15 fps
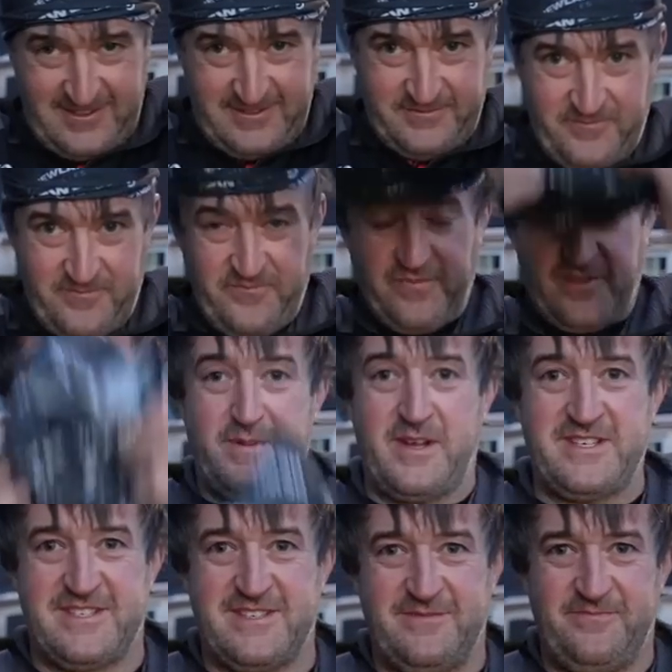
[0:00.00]
Dave.
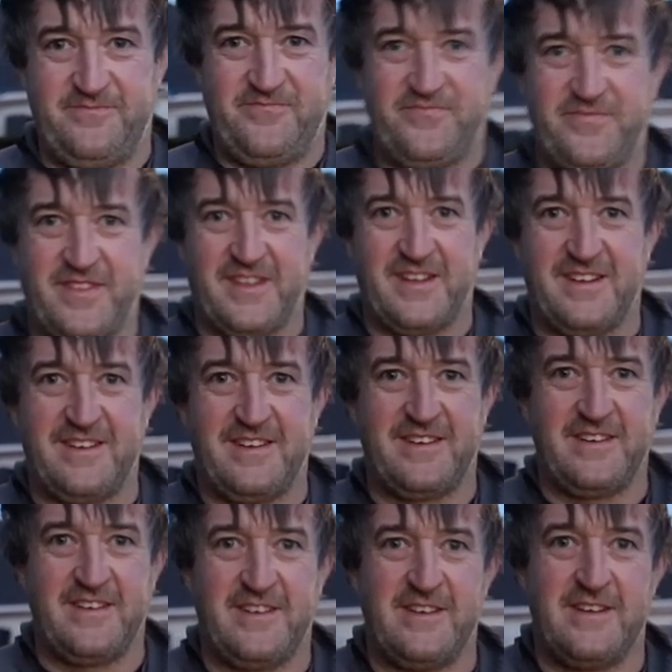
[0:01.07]
Bench is your regular. How many have you
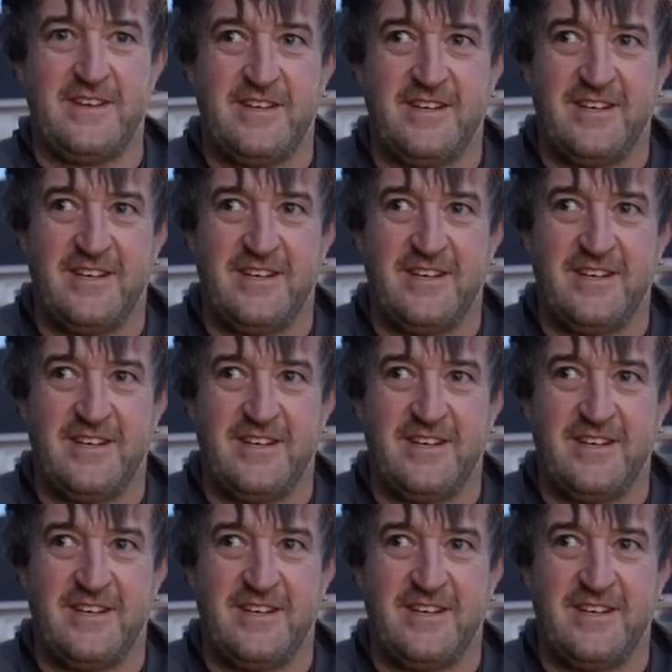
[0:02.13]
done now?